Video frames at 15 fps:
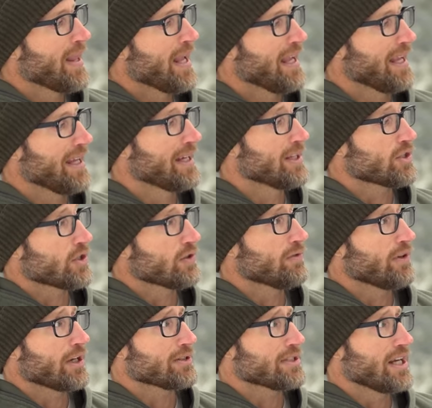And
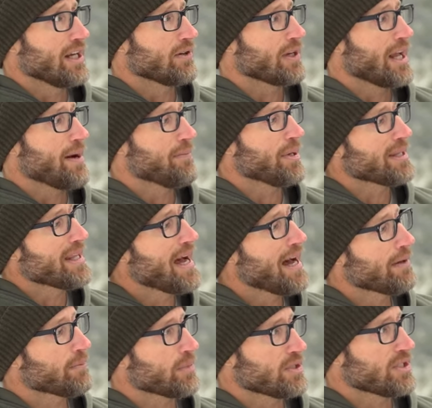SureFire tail cap on
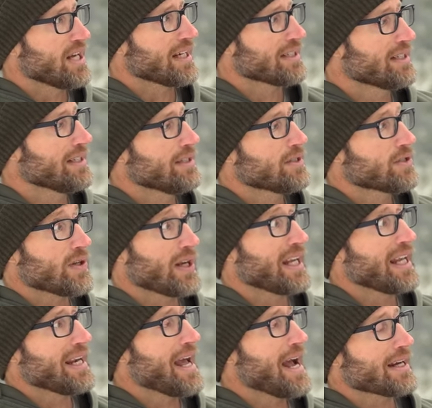that, protected, so I
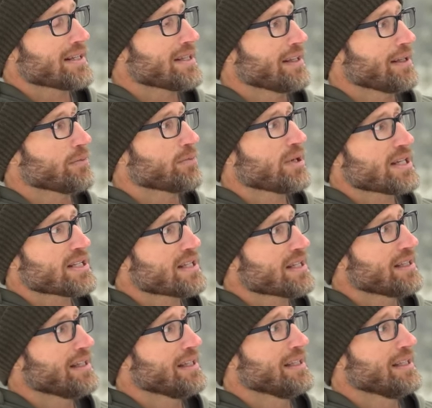can't accidentally press it.